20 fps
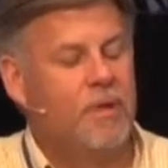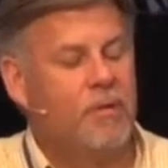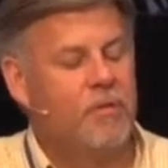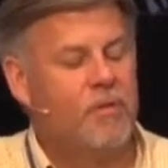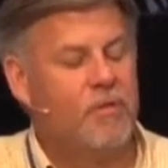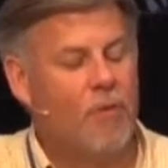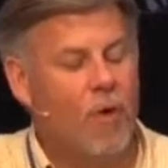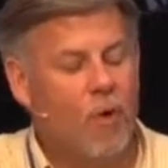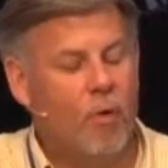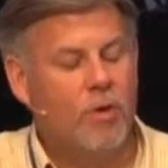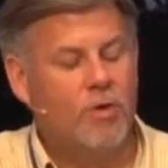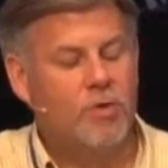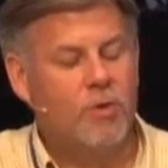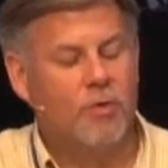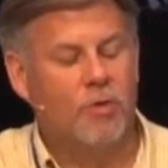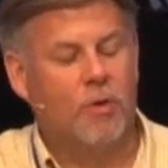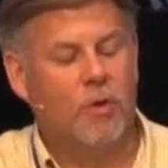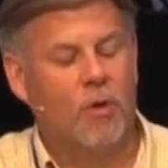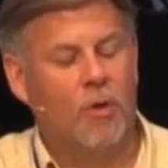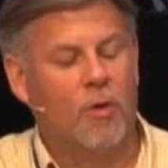focus
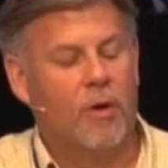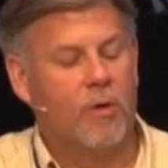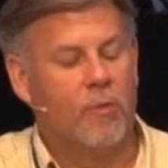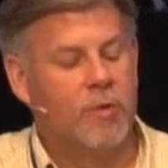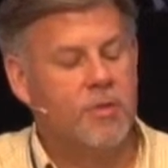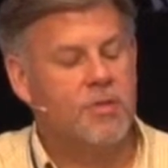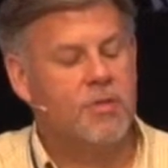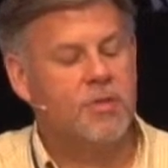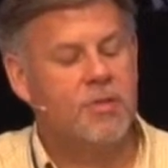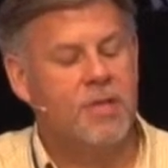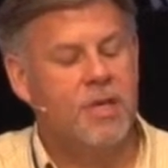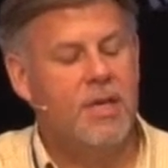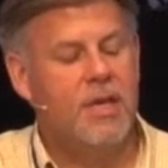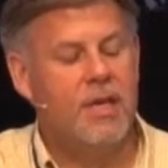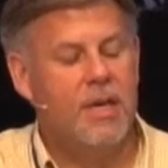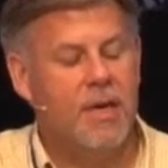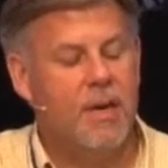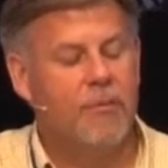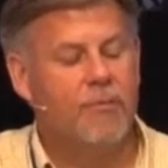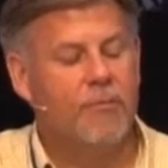on the Lord and we see
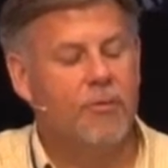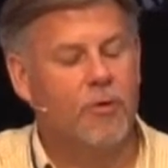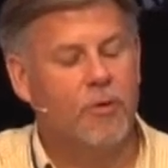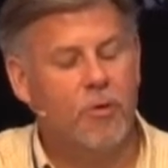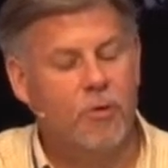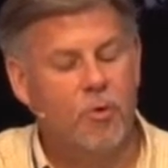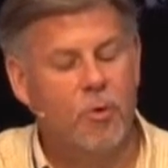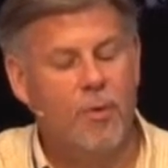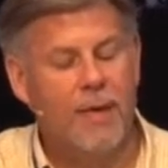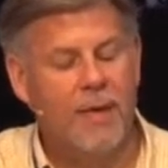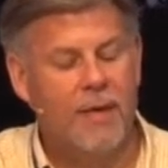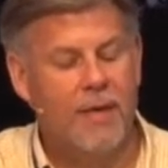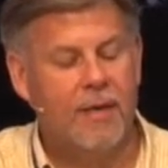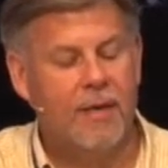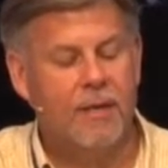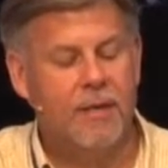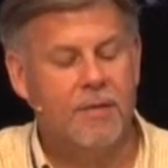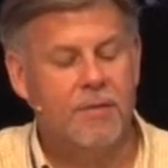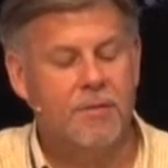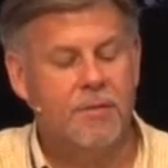him for who he
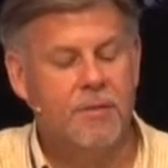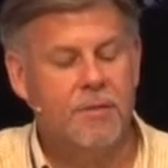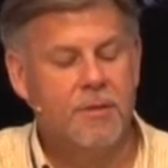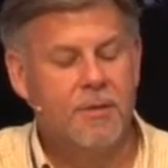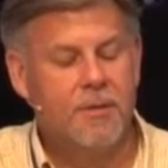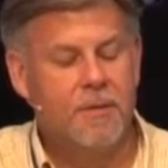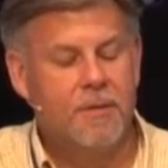is,